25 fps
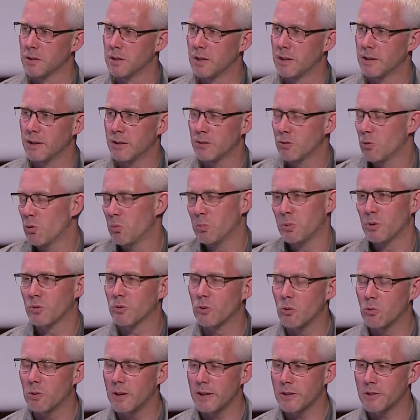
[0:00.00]
There's almost
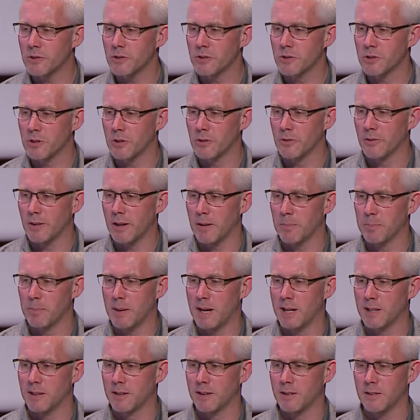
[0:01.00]
no literature on that
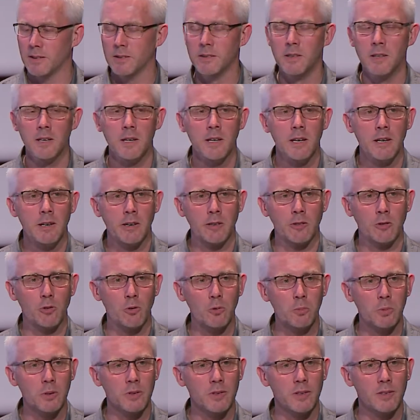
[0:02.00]
matter. There's
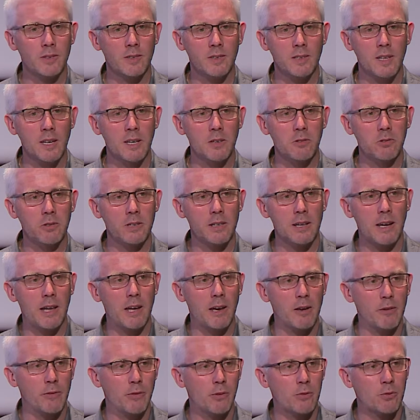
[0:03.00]
almost a secret
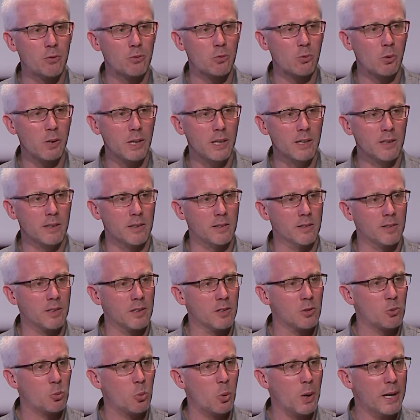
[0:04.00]
life of readers
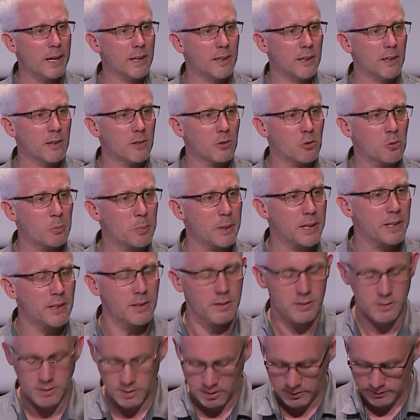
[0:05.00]
that's waiting to be
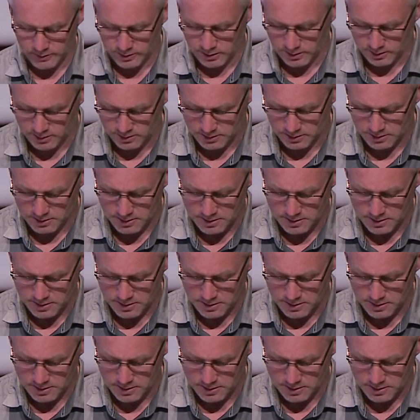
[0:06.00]
discovered.